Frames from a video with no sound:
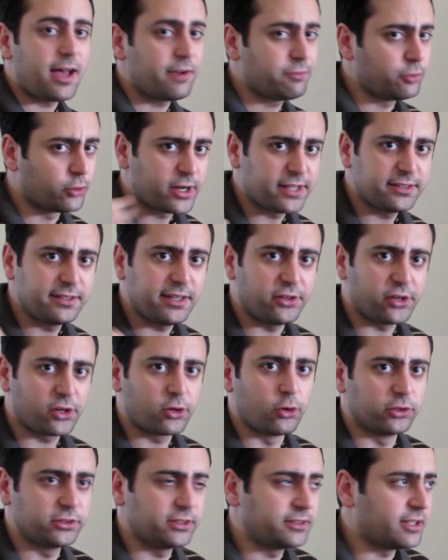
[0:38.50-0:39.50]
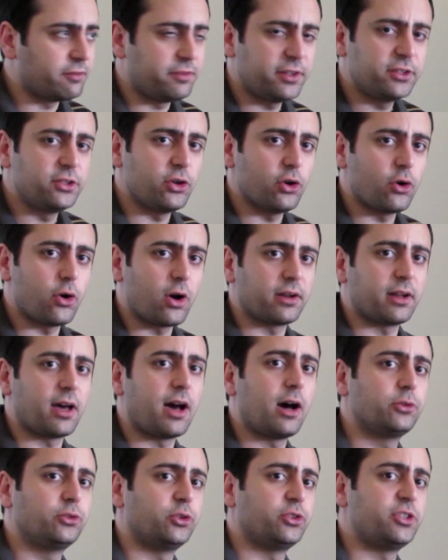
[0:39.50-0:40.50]
I've already recorded a video
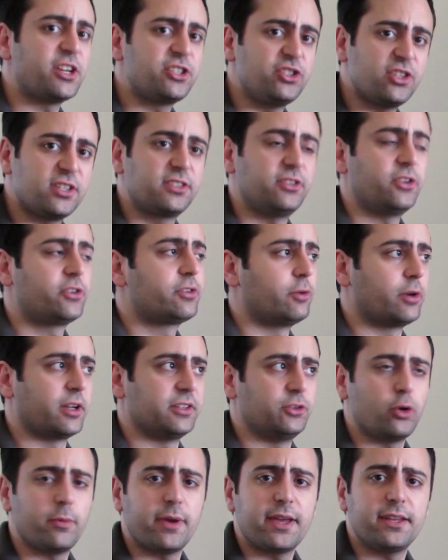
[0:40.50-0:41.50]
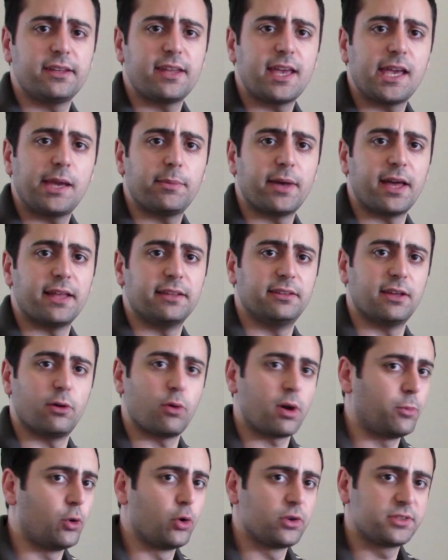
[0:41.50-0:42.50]
on how to register for a domain name
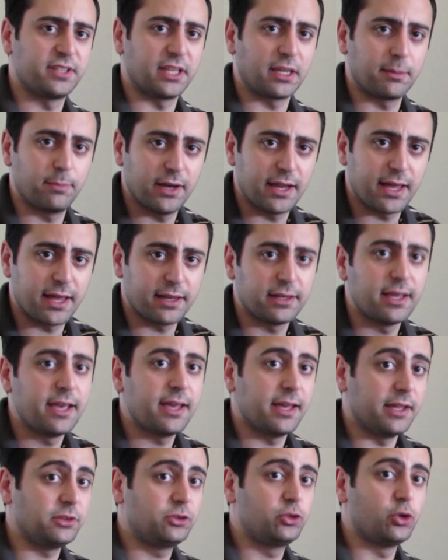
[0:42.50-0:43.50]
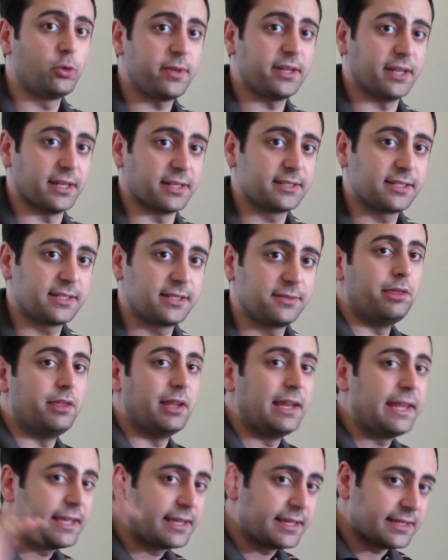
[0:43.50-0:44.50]
and a web hosting plan in 2 minutes.
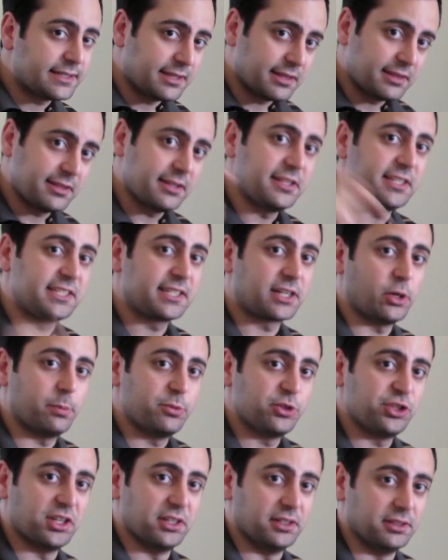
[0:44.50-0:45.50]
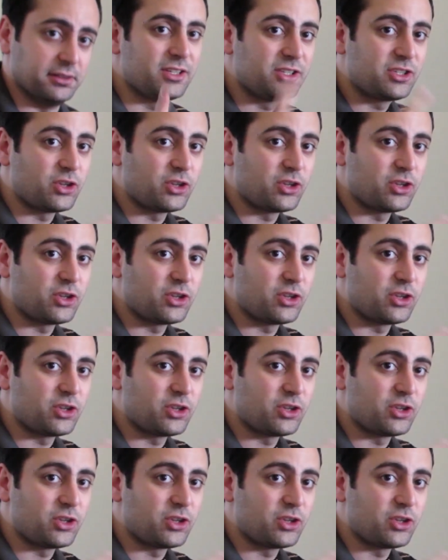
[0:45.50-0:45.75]
The link is in the description.